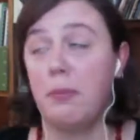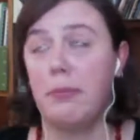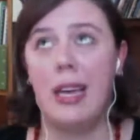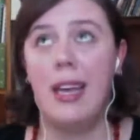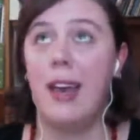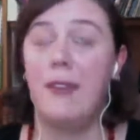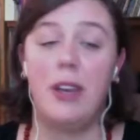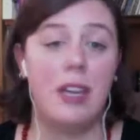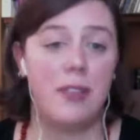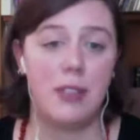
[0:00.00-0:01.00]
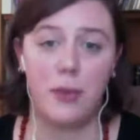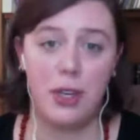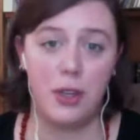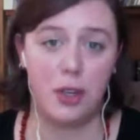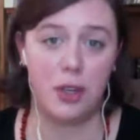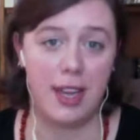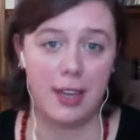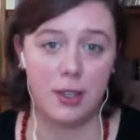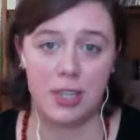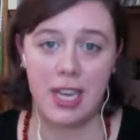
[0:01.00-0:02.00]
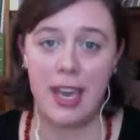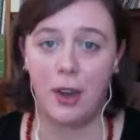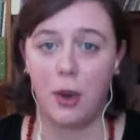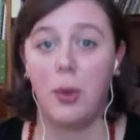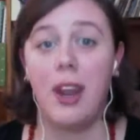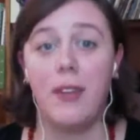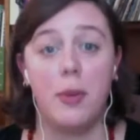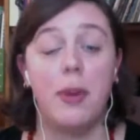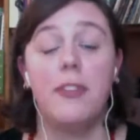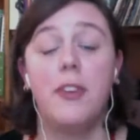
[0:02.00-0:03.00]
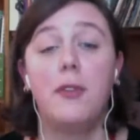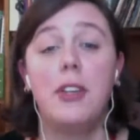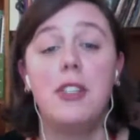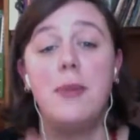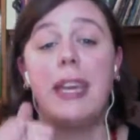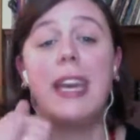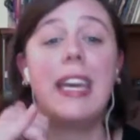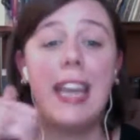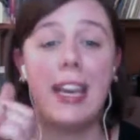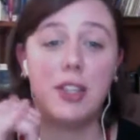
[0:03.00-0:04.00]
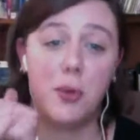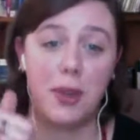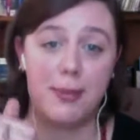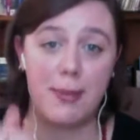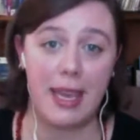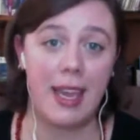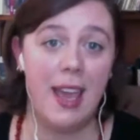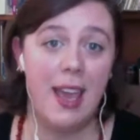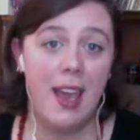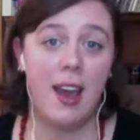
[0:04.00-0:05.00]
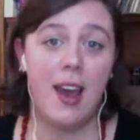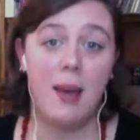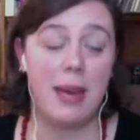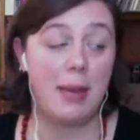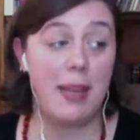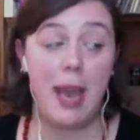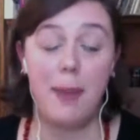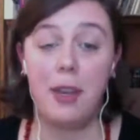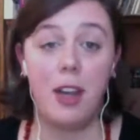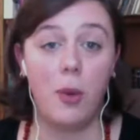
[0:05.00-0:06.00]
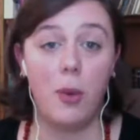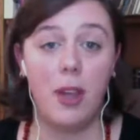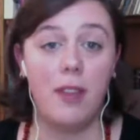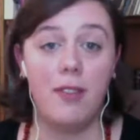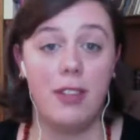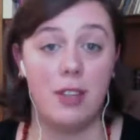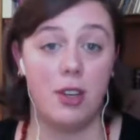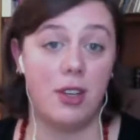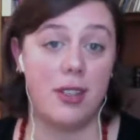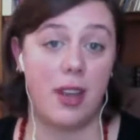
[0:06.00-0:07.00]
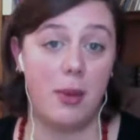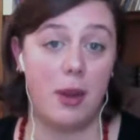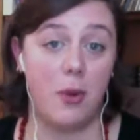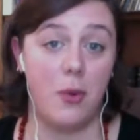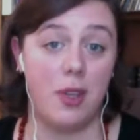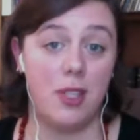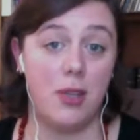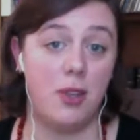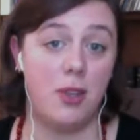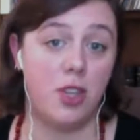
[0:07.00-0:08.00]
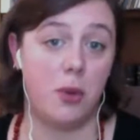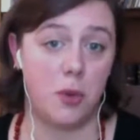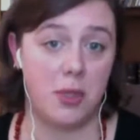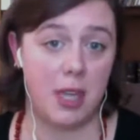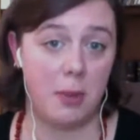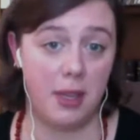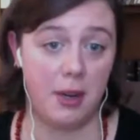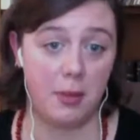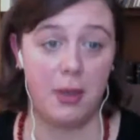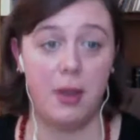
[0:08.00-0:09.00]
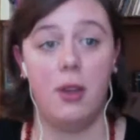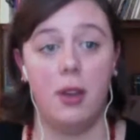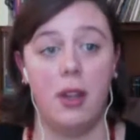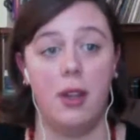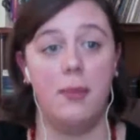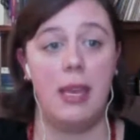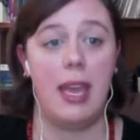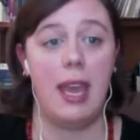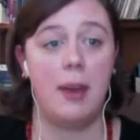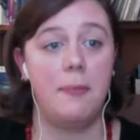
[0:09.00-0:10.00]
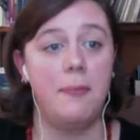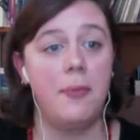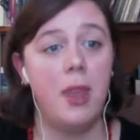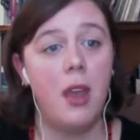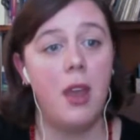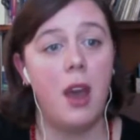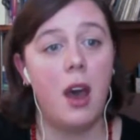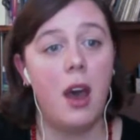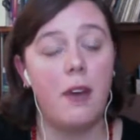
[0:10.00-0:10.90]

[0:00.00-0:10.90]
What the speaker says: I forget if it's friend or connect or tag or whatever, but feel free to make a connection with me. I'd be happy to know what events you're excited about going to and share which ones I'll plan on being at.